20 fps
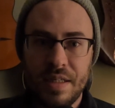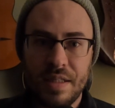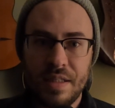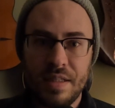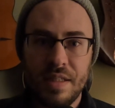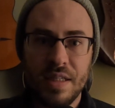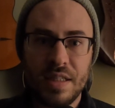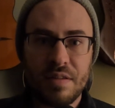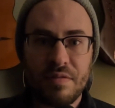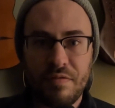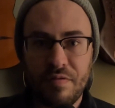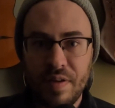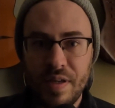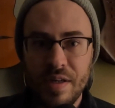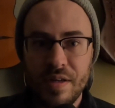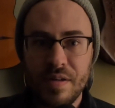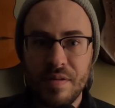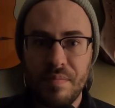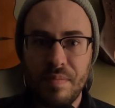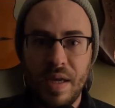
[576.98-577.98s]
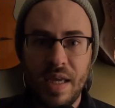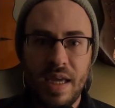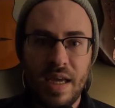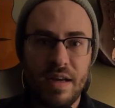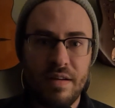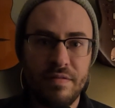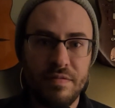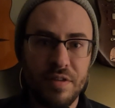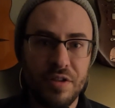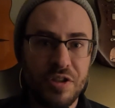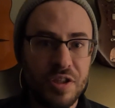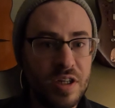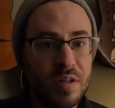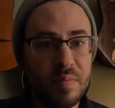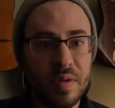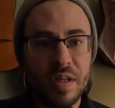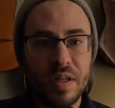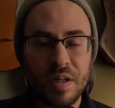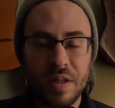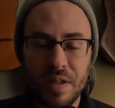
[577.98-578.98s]
This fear may have
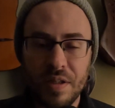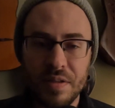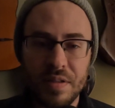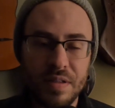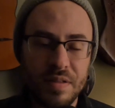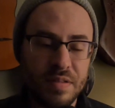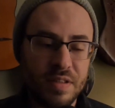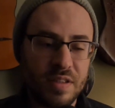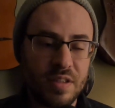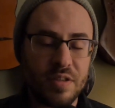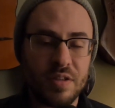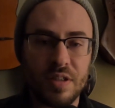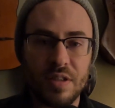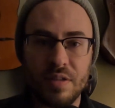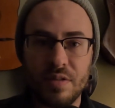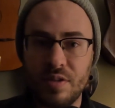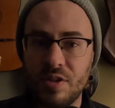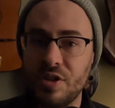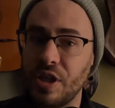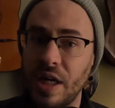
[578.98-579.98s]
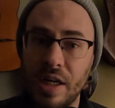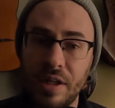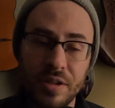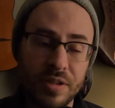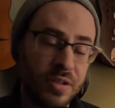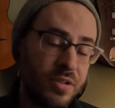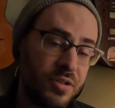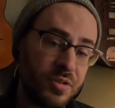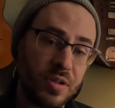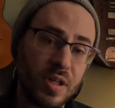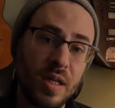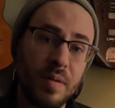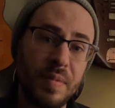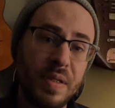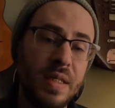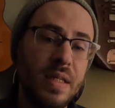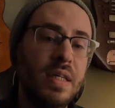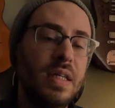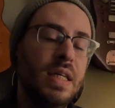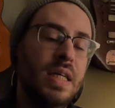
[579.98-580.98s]
legitimate causes such as childhood
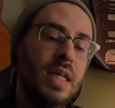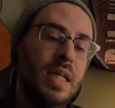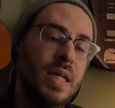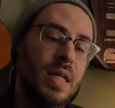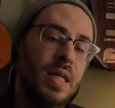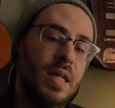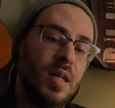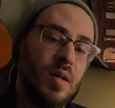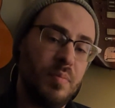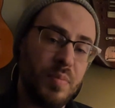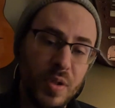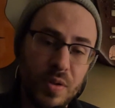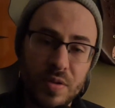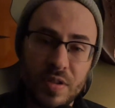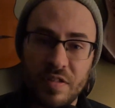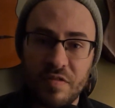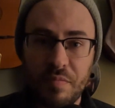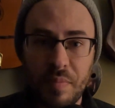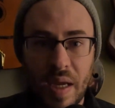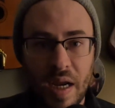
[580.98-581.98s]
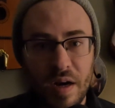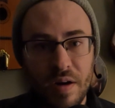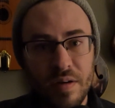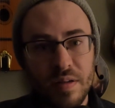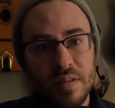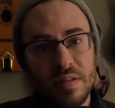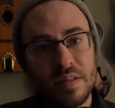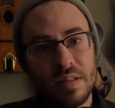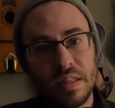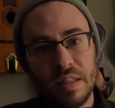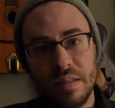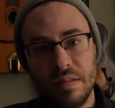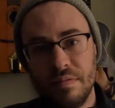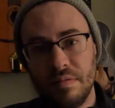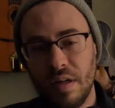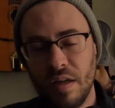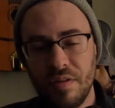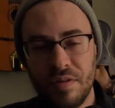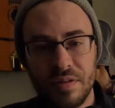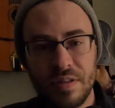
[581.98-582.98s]
trauma, abusive parents, and
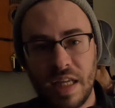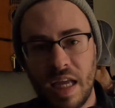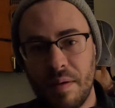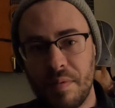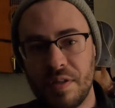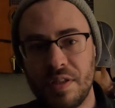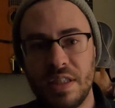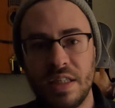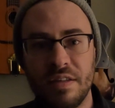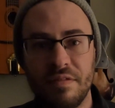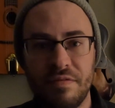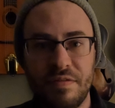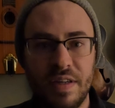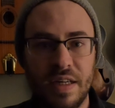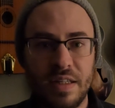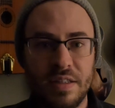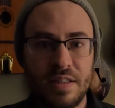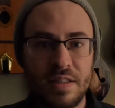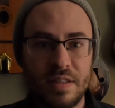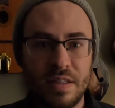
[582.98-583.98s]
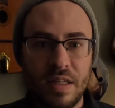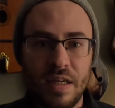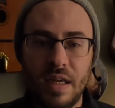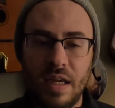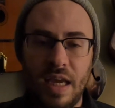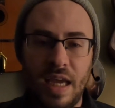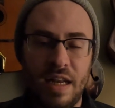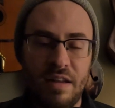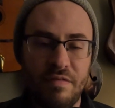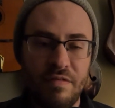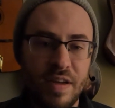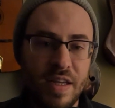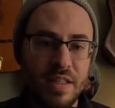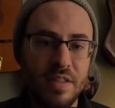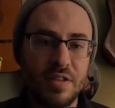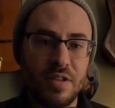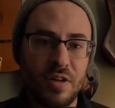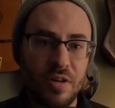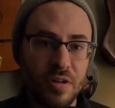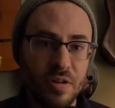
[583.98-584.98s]
other damaging effects and
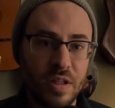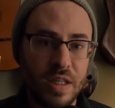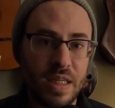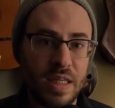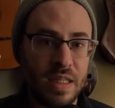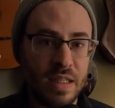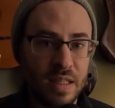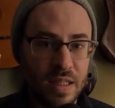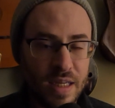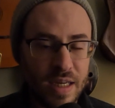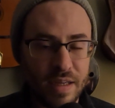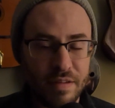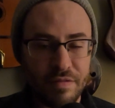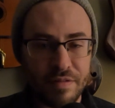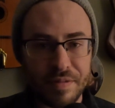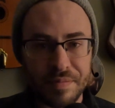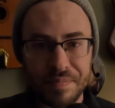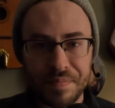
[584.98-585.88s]
events early in life.